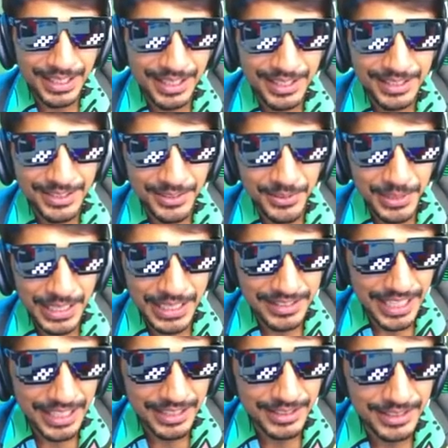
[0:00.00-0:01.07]
a only
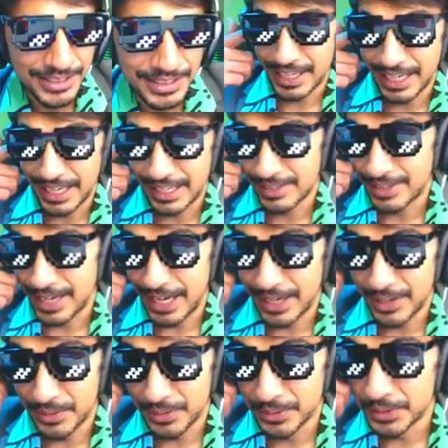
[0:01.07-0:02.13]
designer and
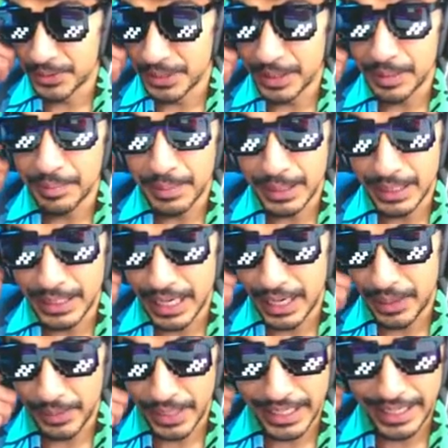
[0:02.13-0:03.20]
trying to build
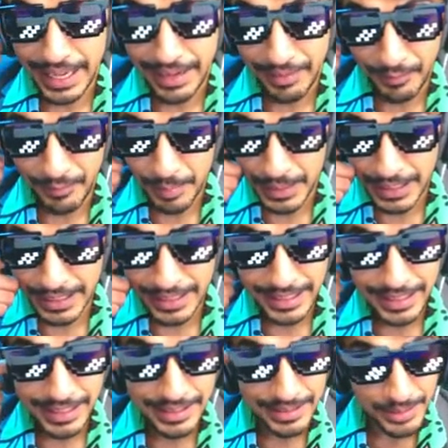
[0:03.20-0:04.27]
out an MVP,
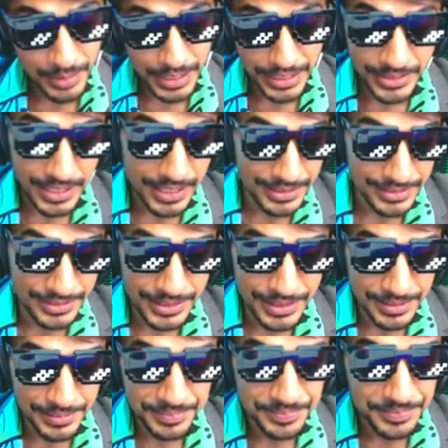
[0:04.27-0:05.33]
it's quite
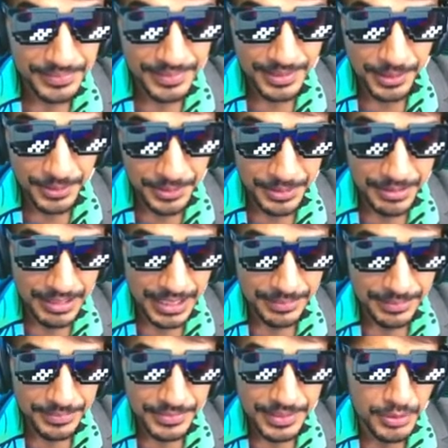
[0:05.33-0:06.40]
challenging, not going to lie.
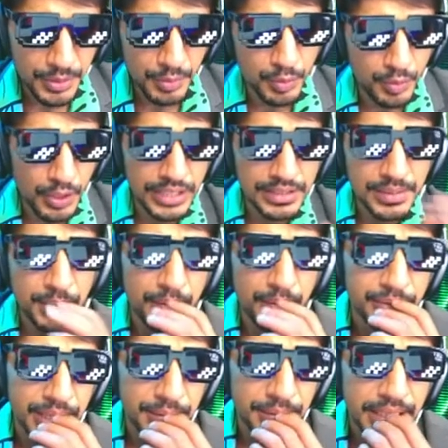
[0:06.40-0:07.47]
So what is the
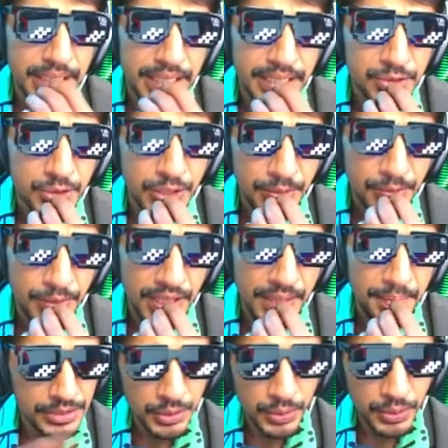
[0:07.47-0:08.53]
problem statement in
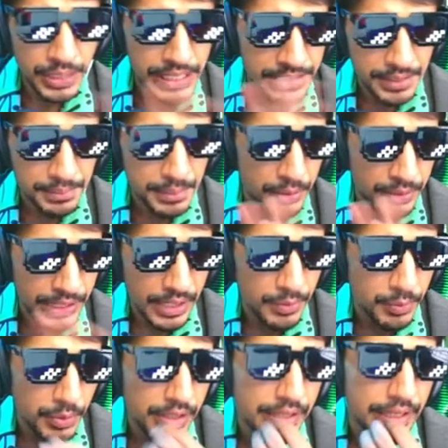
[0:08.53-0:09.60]
general? So it's about
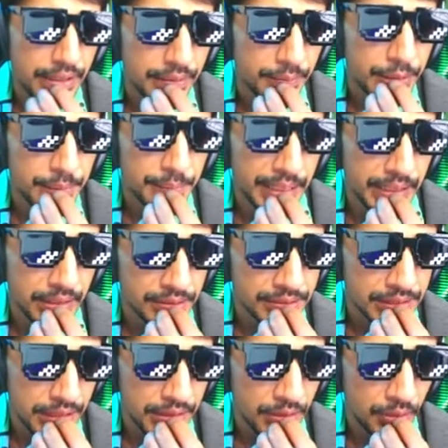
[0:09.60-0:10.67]
networking with
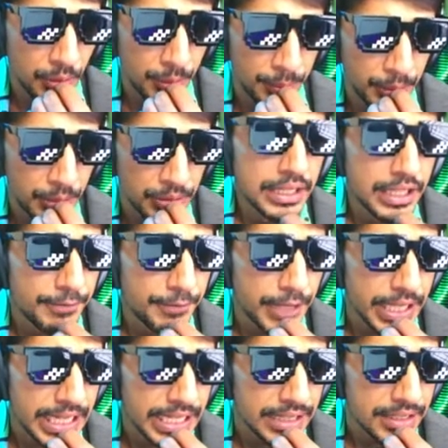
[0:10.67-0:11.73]
mentors and other entrepreneurs. They're
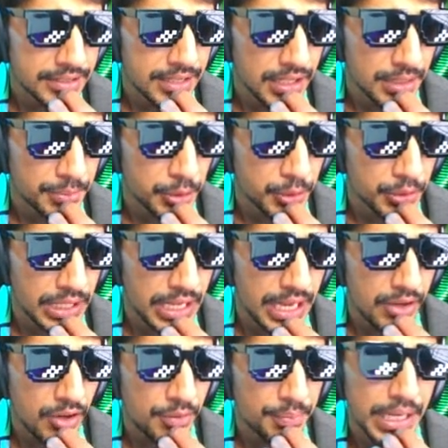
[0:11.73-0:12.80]
failing in their startup due to the
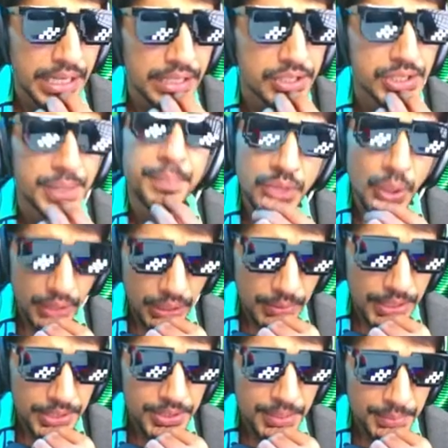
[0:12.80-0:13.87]
lack of mentorship. Okay,
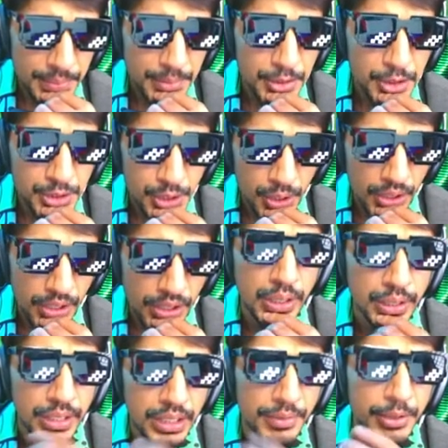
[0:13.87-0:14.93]
questionable, but sure.
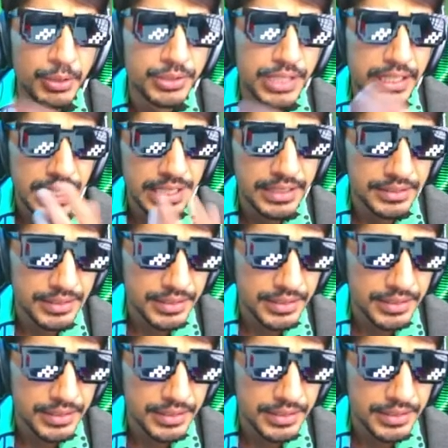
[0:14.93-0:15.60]
Another way to say that is